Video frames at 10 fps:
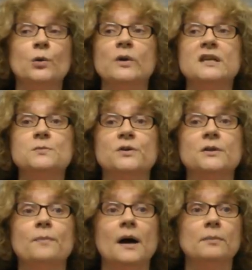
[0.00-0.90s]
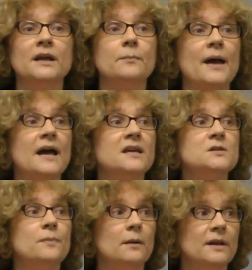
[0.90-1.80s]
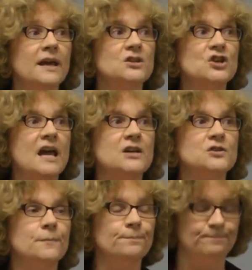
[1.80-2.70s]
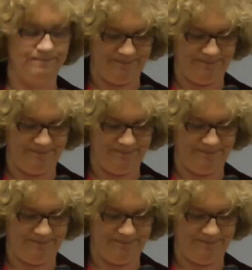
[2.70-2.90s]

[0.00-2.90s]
We need to put the public back into public education.